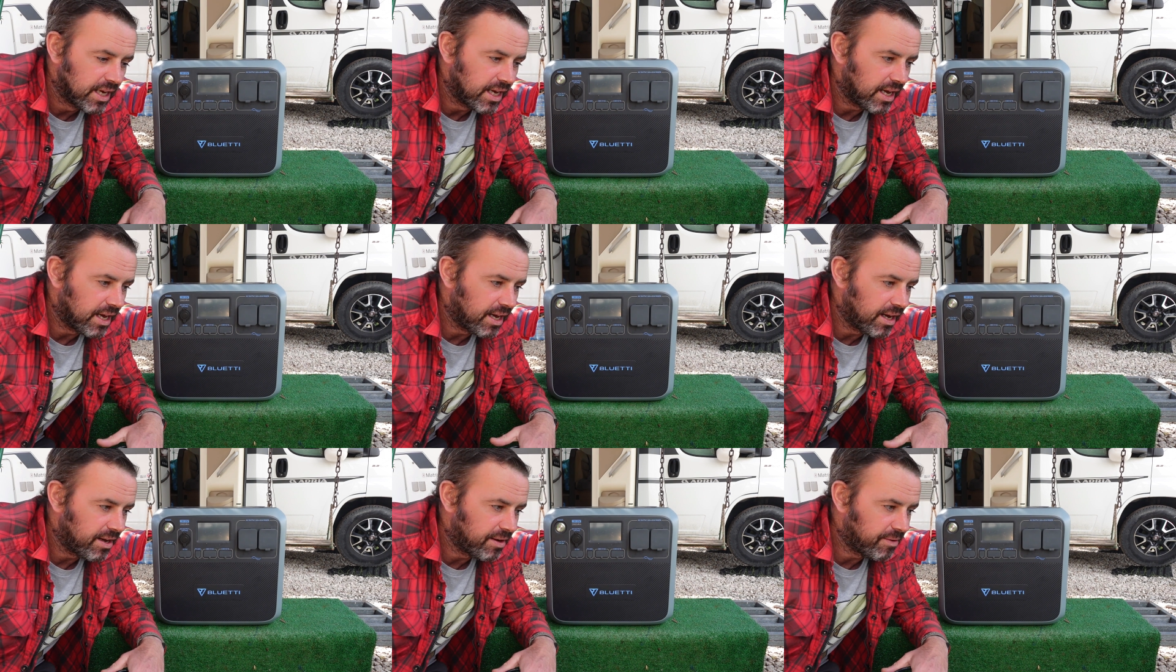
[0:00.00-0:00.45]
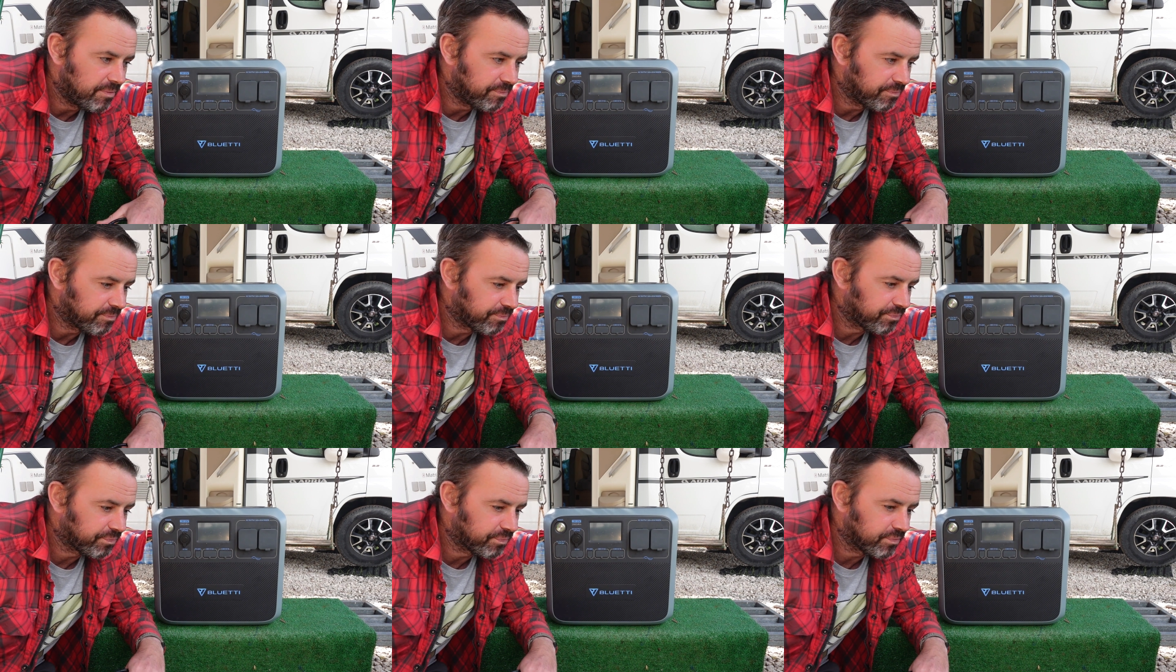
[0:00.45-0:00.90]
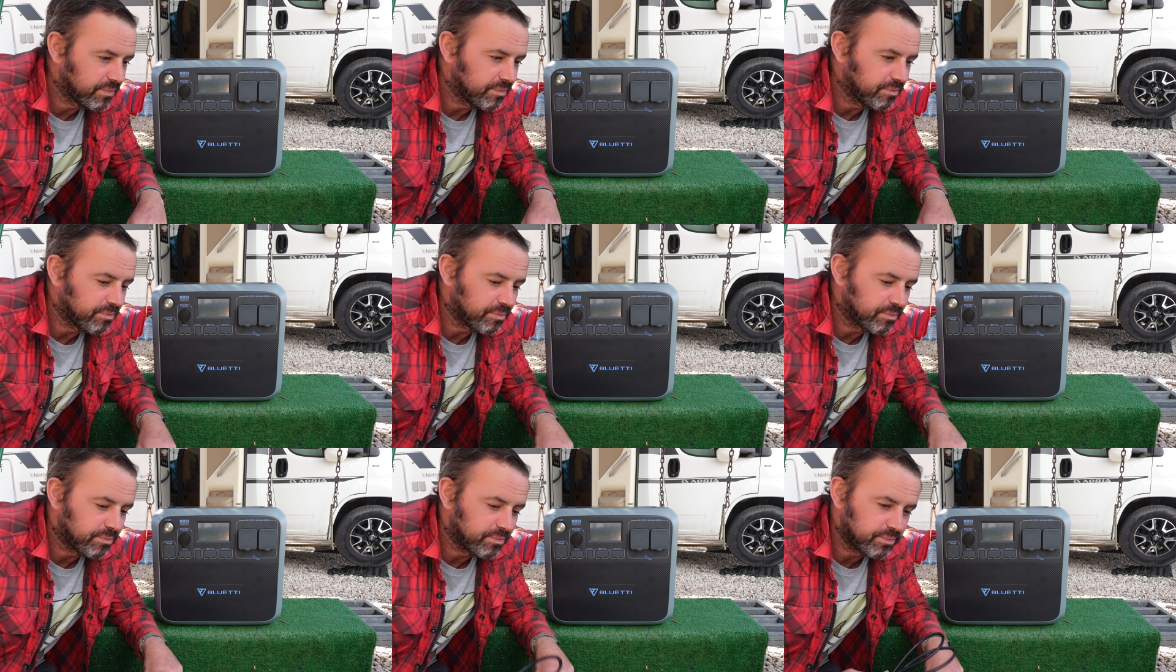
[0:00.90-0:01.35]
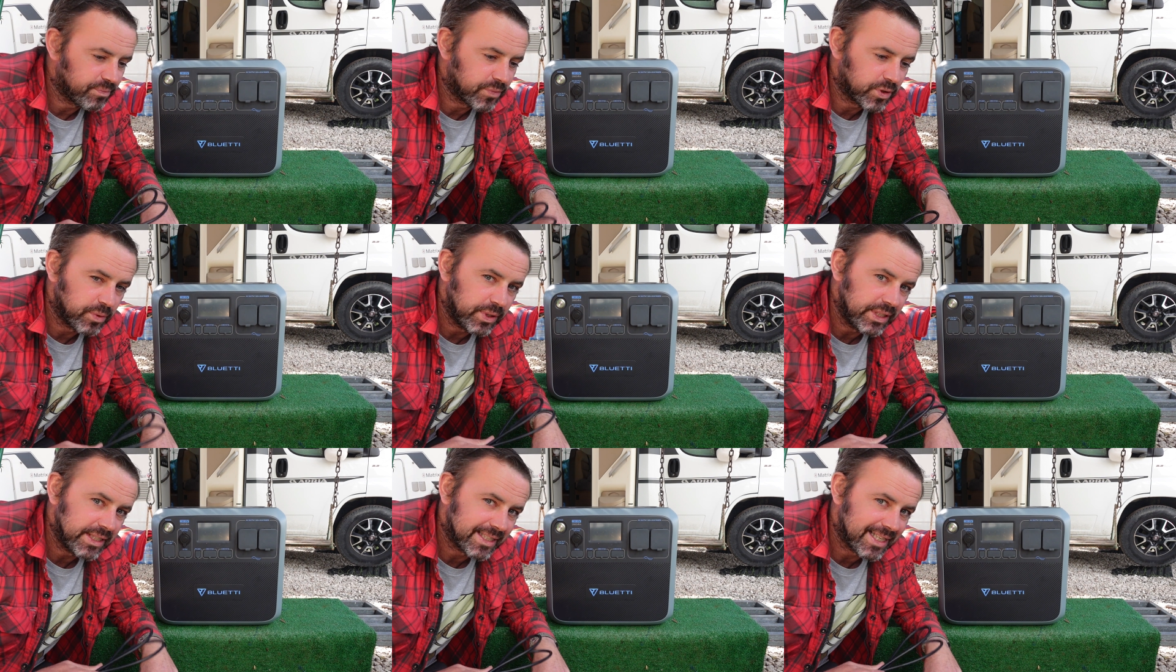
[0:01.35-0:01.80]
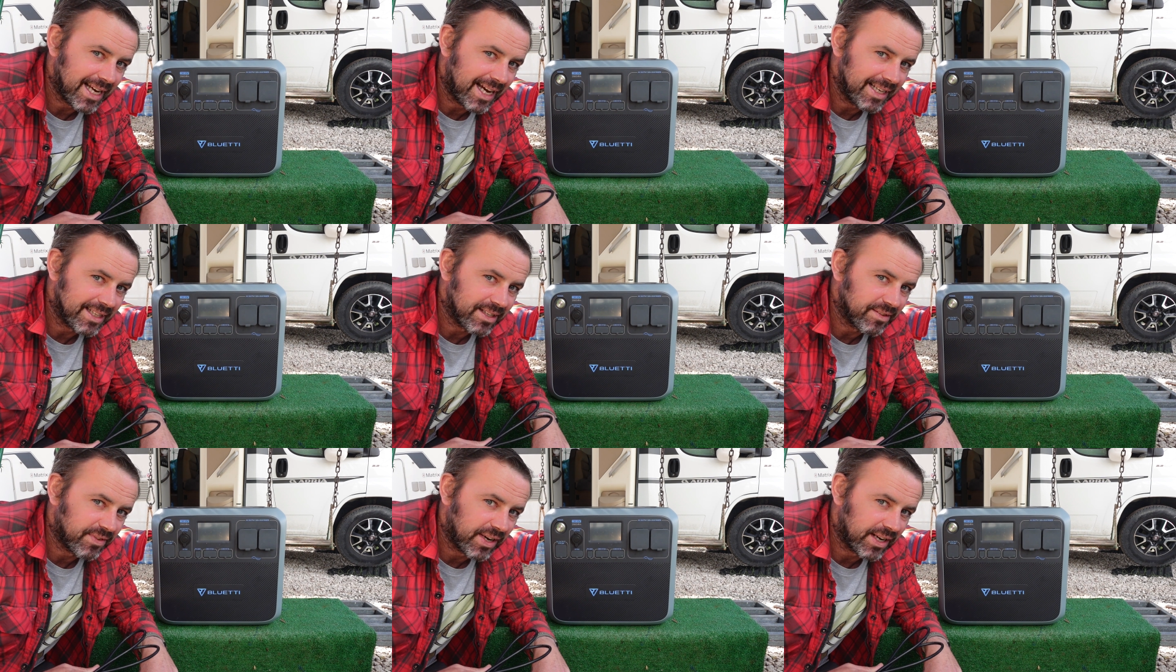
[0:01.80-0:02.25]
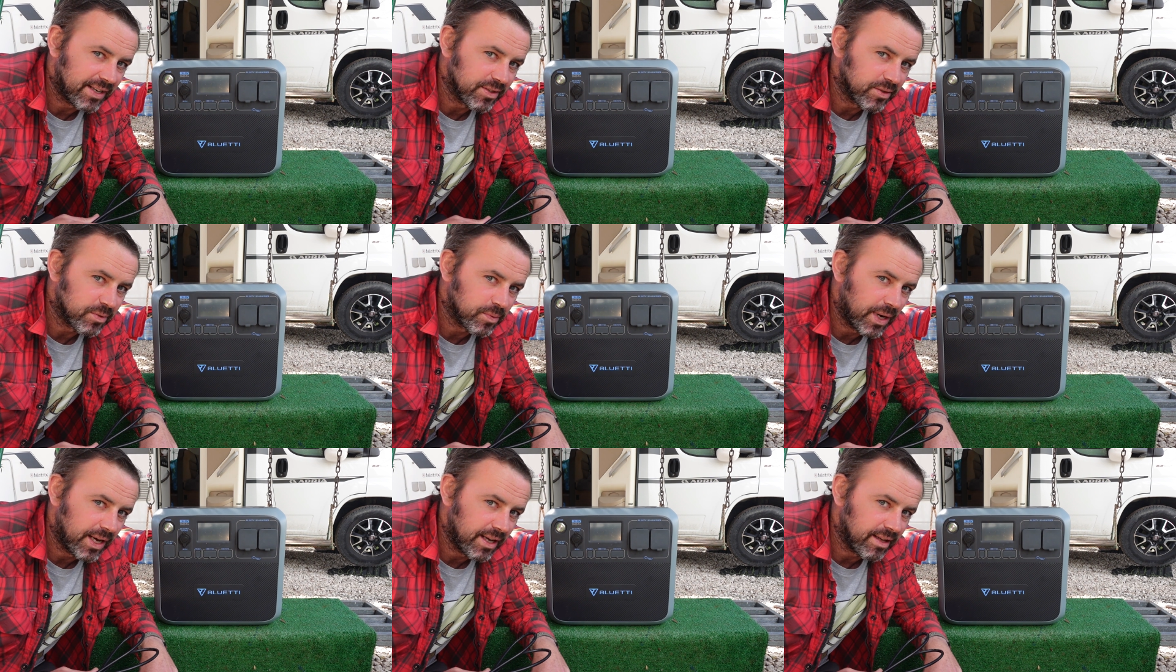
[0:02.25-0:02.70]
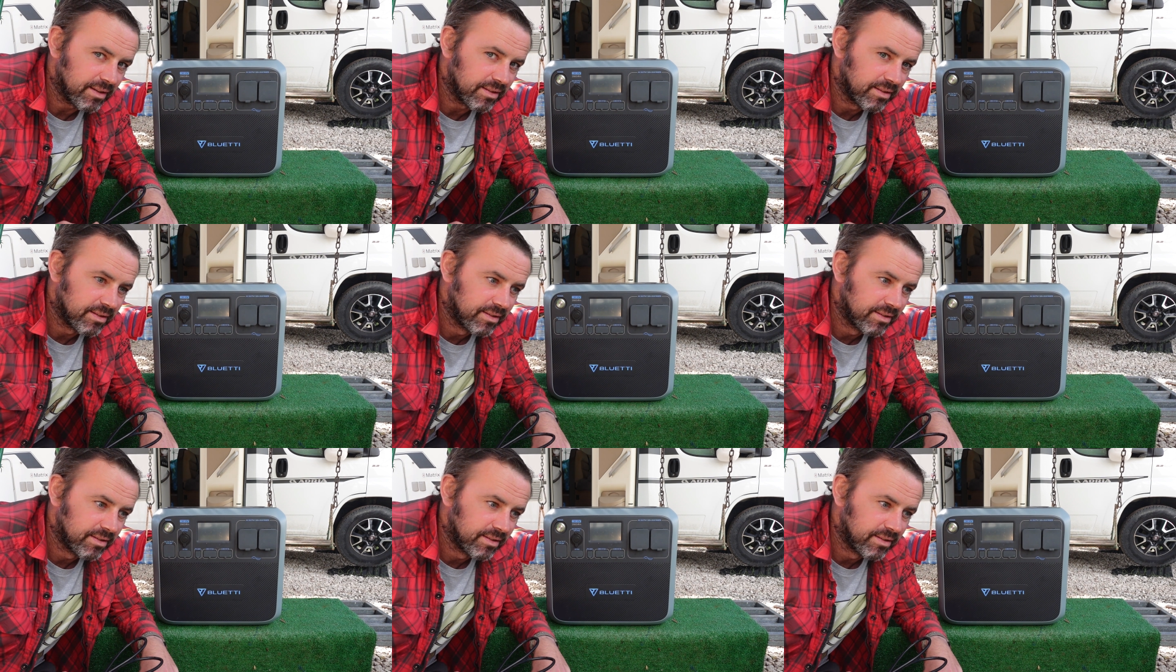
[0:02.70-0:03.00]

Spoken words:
So inside the van as well,